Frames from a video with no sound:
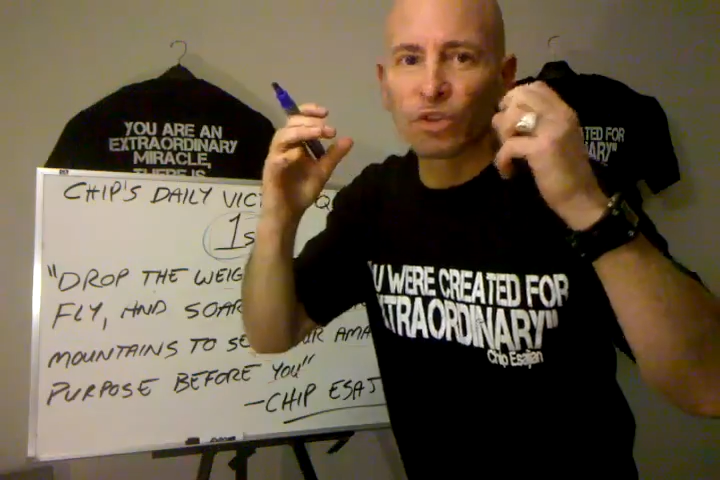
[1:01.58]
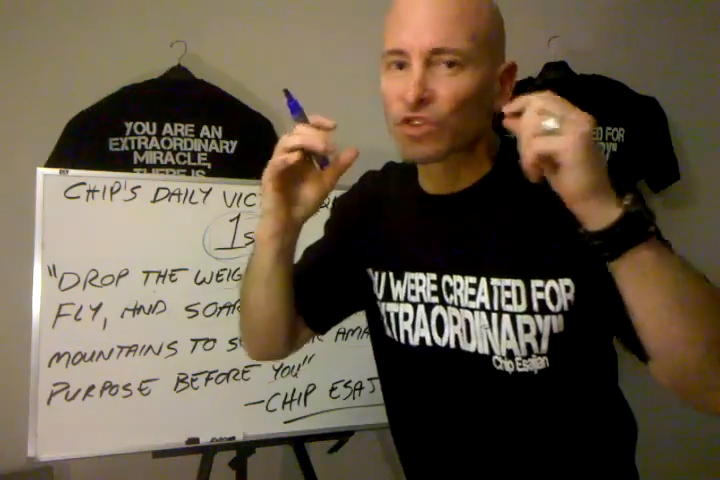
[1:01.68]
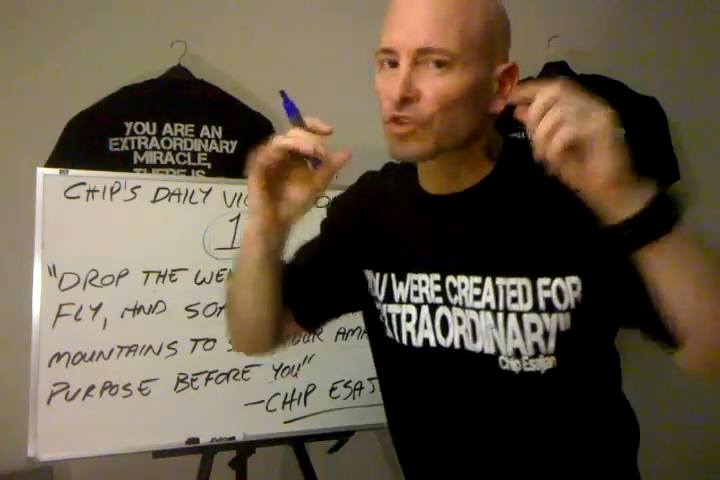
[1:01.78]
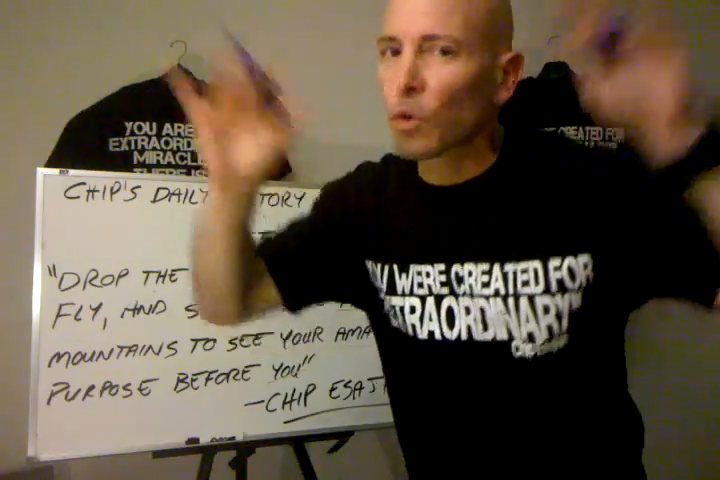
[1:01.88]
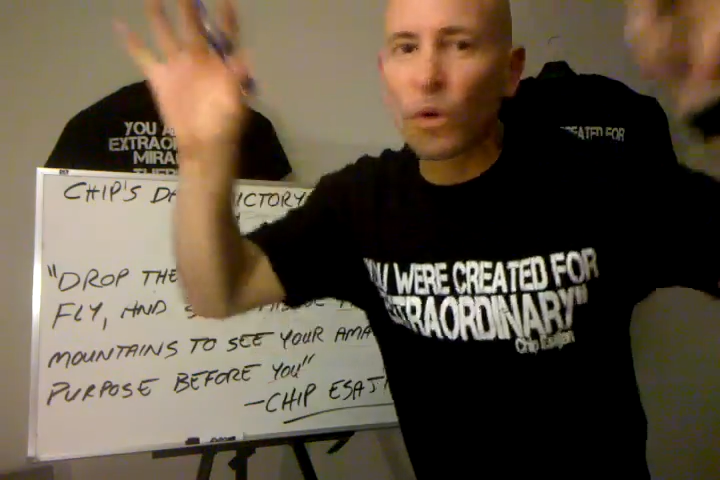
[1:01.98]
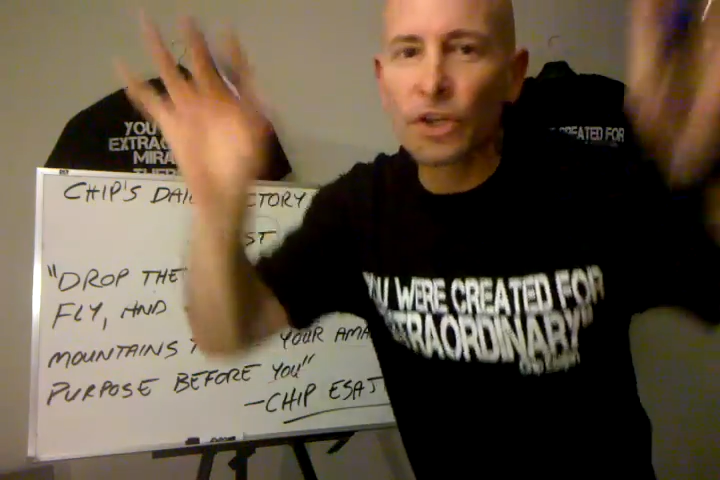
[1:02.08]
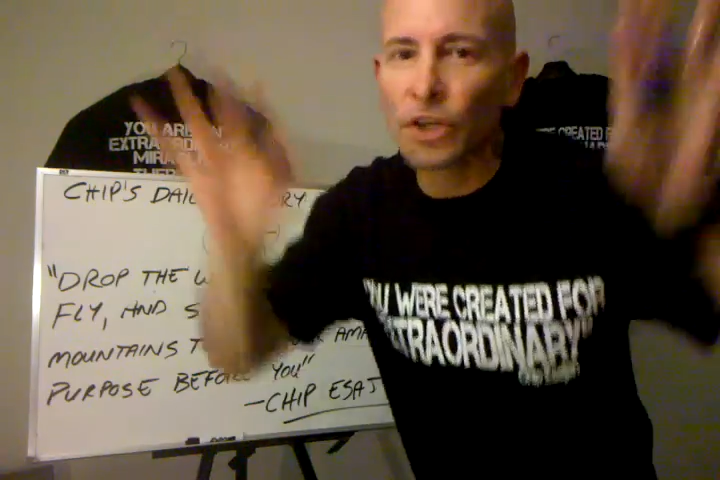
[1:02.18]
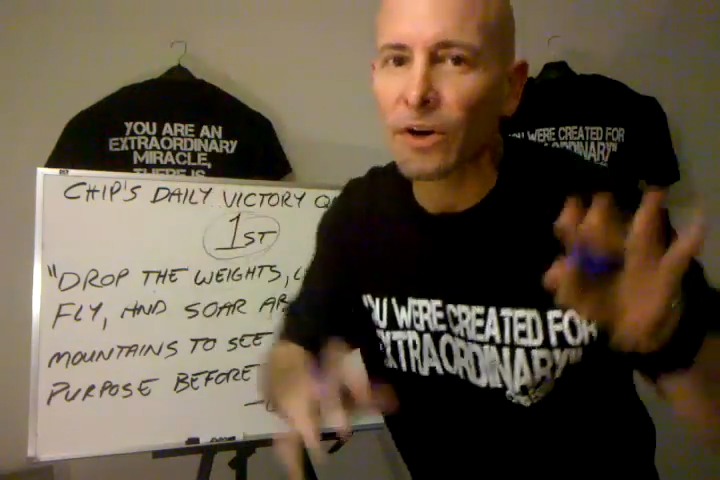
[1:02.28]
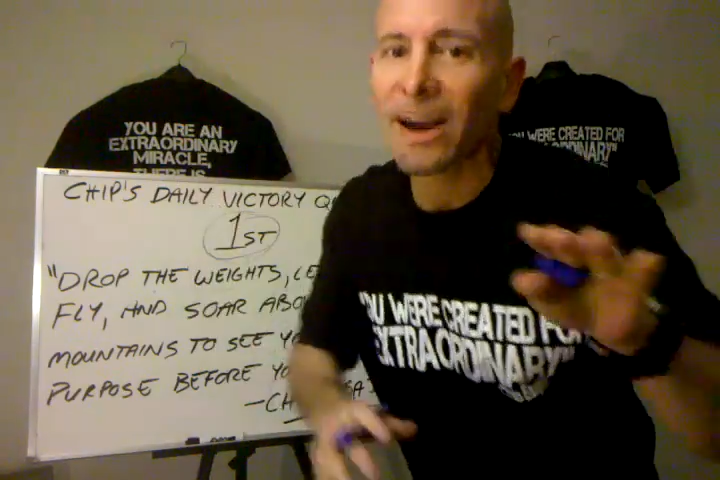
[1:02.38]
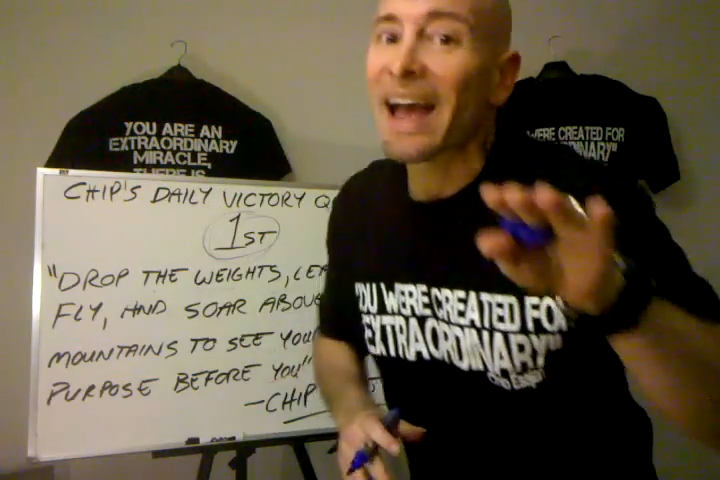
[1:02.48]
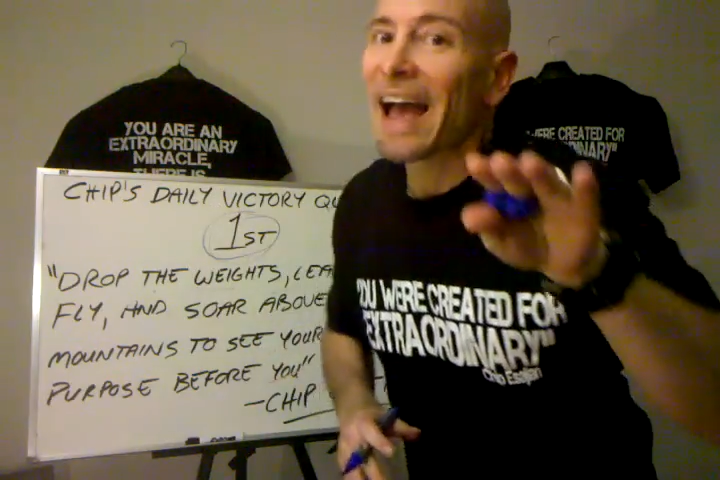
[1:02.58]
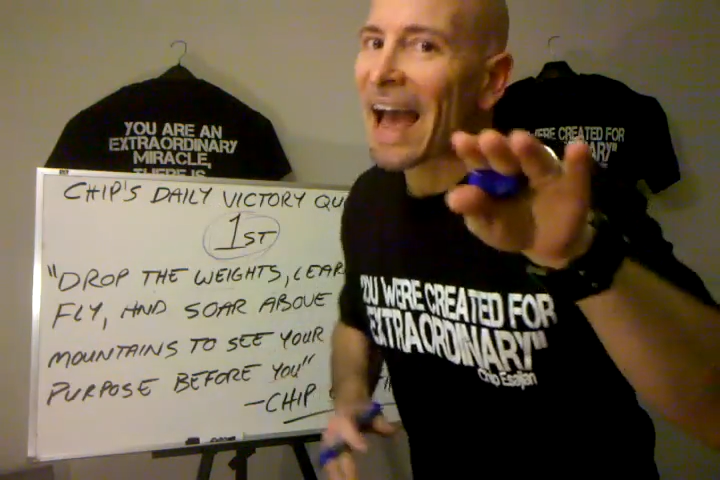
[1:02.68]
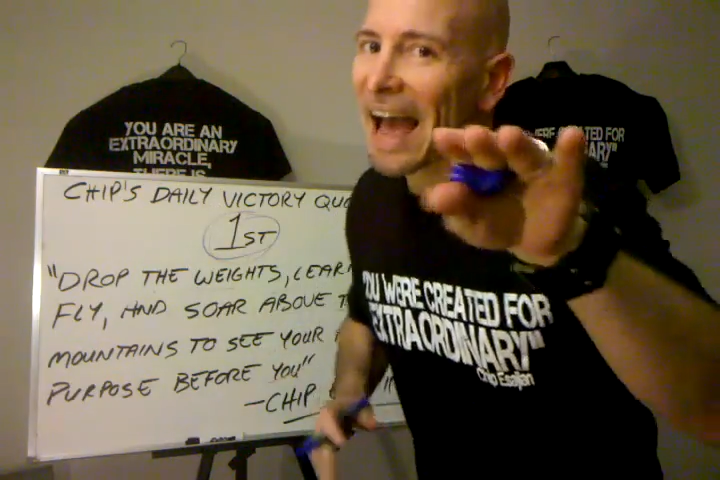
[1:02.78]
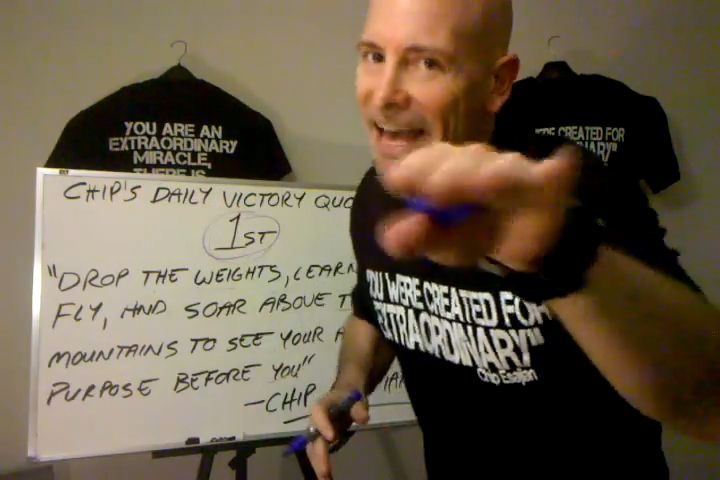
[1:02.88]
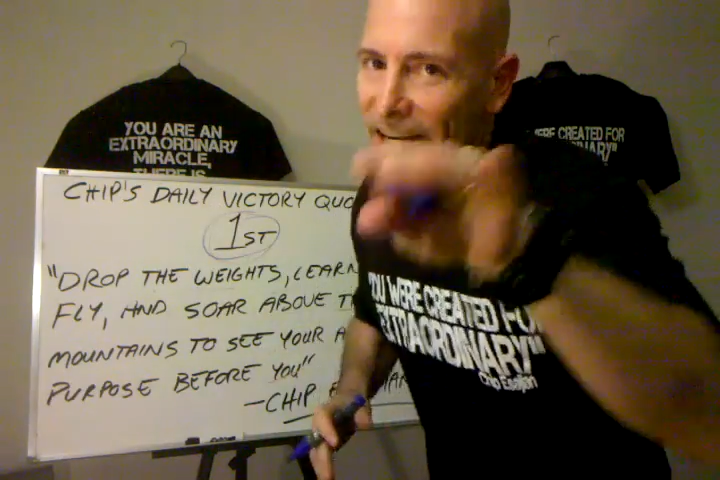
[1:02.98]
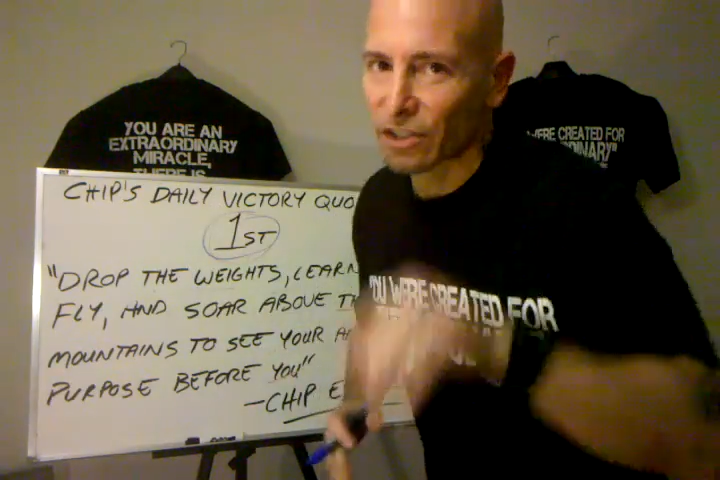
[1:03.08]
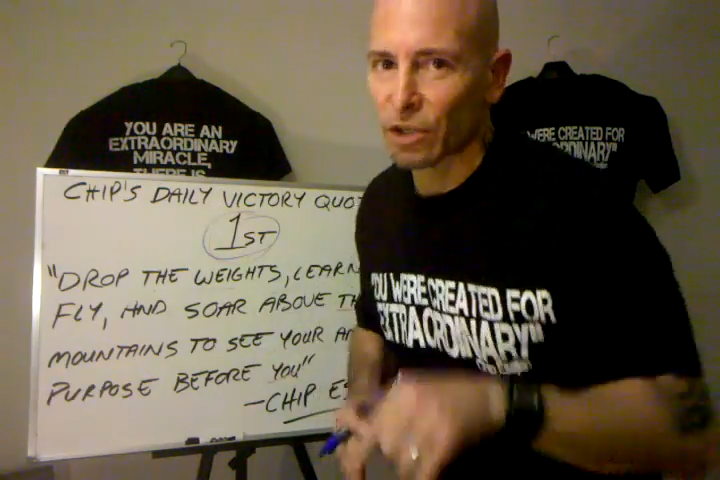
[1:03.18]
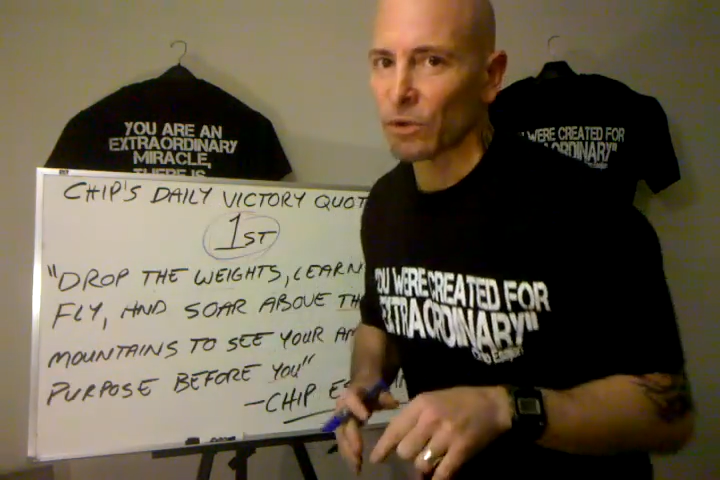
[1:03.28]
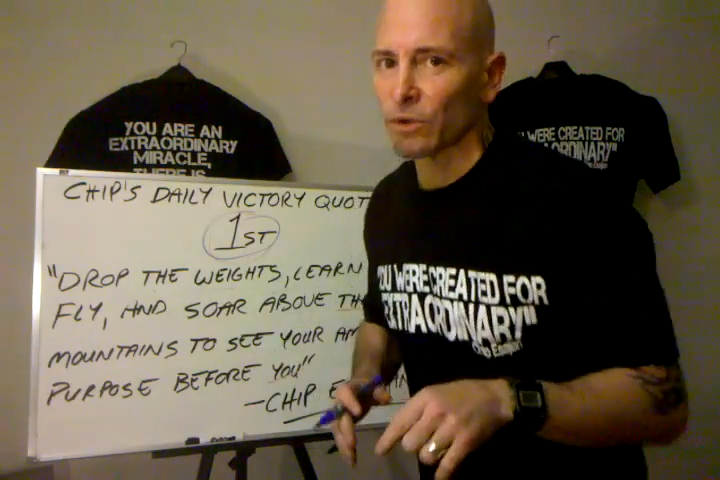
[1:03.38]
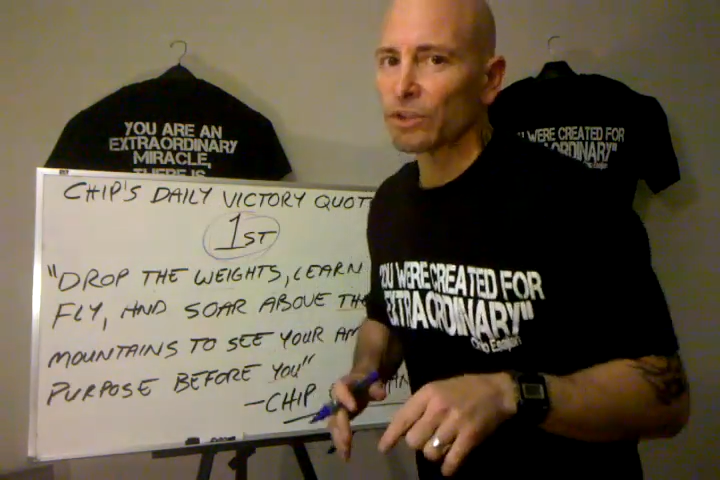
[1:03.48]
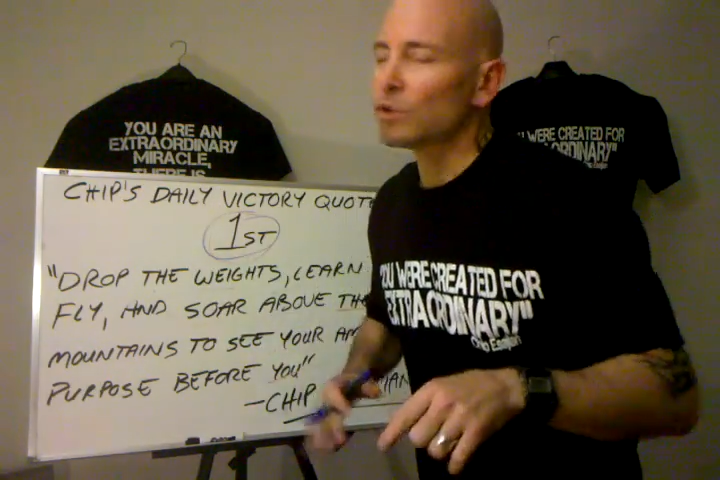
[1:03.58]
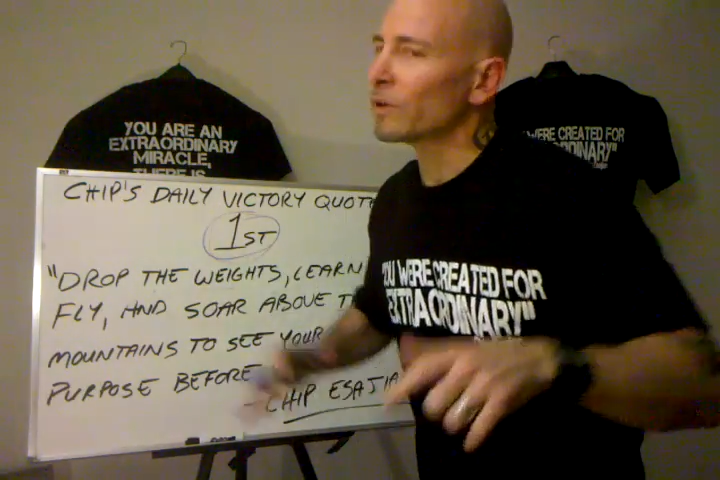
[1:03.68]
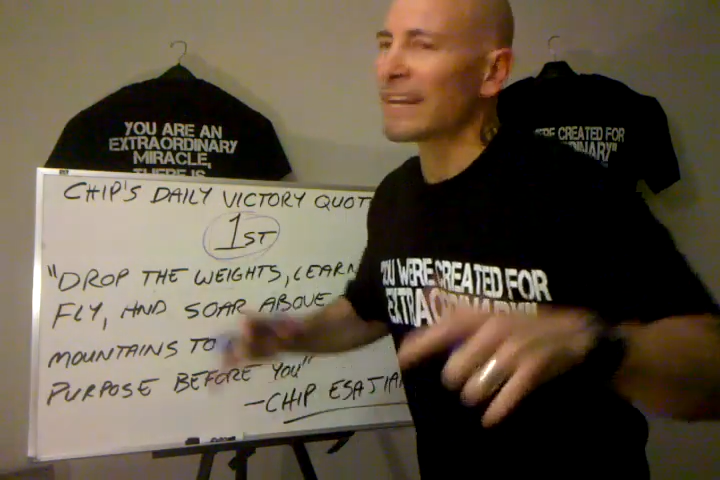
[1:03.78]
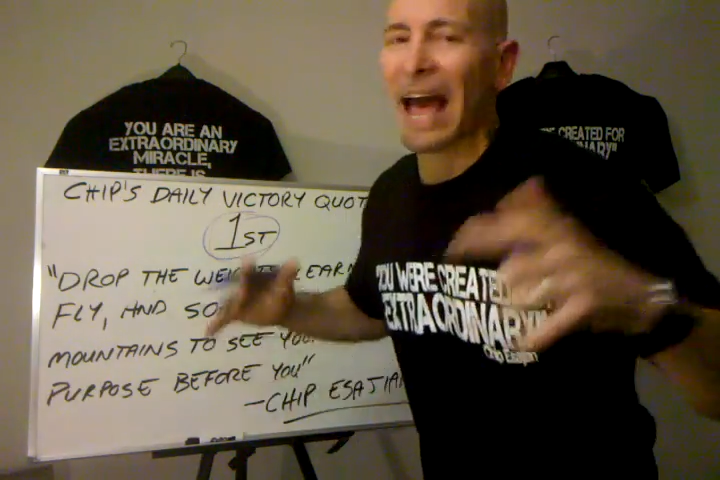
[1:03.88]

soar your attitude to an